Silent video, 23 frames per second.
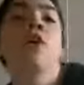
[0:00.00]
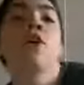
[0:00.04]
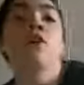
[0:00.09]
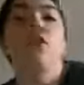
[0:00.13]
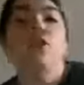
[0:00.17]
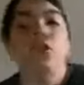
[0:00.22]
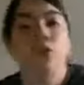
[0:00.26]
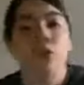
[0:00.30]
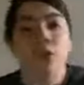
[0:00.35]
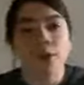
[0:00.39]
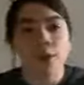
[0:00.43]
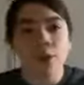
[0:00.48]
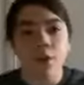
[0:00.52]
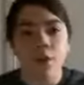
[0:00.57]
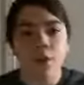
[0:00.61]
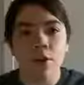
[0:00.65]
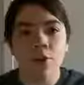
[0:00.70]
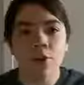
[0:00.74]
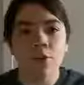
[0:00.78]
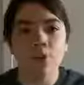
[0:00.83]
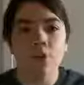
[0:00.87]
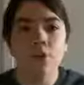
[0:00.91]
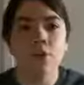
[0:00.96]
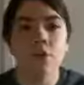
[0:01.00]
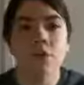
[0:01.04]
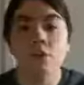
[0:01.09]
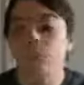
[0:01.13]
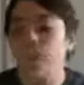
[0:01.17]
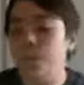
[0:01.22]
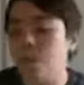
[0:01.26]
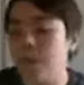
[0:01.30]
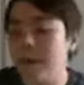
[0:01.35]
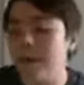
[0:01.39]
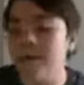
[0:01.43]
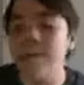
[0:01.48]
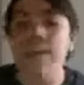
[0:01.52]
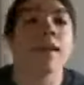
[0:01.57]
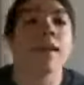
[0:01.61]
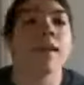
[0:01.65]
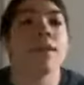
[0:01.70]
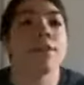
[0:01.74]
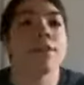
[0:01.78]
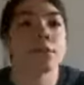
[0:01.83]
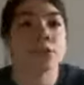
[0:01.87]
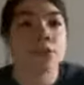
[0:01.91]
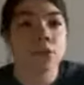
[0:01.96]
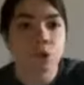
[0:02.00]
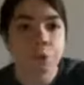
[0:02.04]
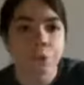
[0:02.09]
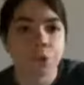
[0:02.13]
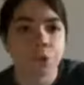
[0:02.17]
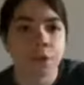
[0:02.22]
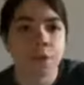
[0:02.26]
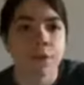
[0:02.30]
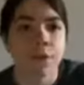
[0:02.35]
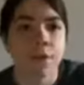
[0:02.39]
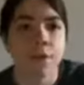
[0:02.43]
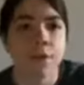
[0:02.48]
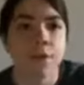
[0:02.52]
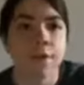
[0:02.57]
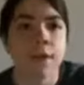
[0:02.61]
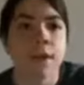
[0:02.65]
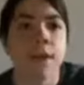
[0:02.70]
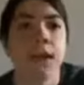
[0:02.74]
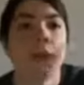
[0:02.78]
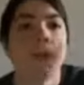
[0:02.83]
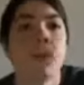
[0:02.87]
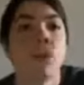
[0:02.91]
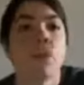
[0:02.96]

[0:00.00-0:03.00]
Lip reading: You can also do, in the description of this video,